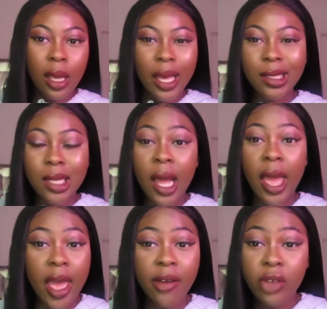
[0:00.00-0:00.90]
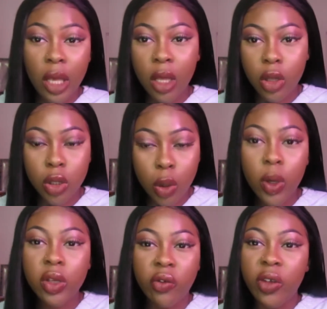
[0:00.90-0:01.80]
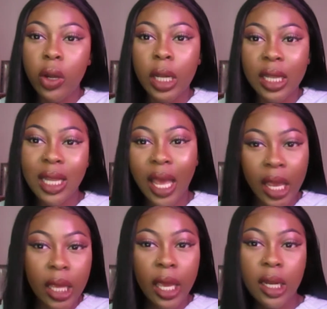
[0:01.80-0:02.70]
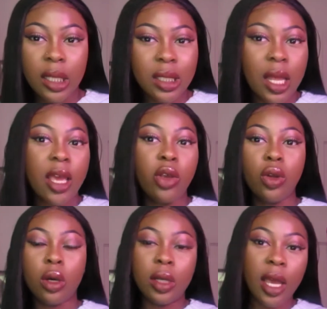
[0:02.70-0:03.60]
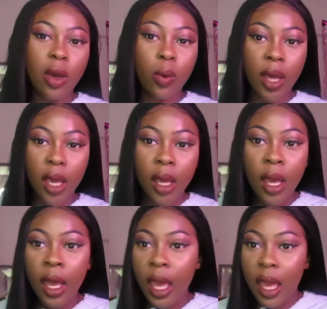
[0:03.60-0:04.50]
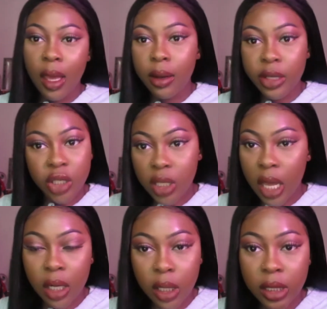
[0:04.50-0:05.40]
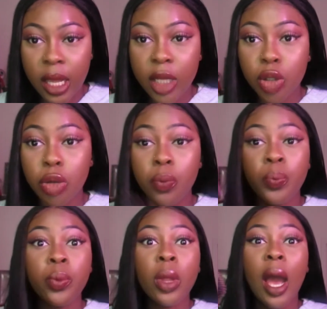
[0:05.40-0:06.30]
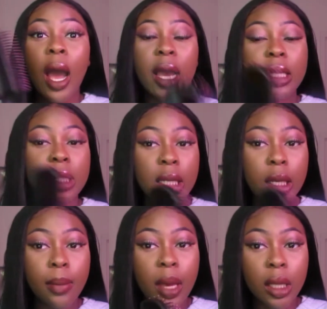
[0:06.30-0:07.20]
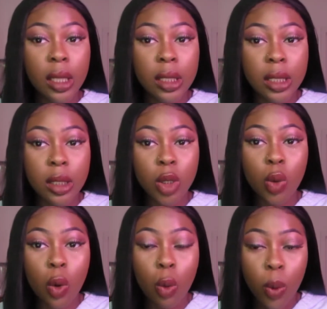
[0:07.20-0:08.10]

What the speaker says: it's not heavy either, so it's very light, and it's like, you know, lightweight, and it just kind of looks natural. I didn't make this into a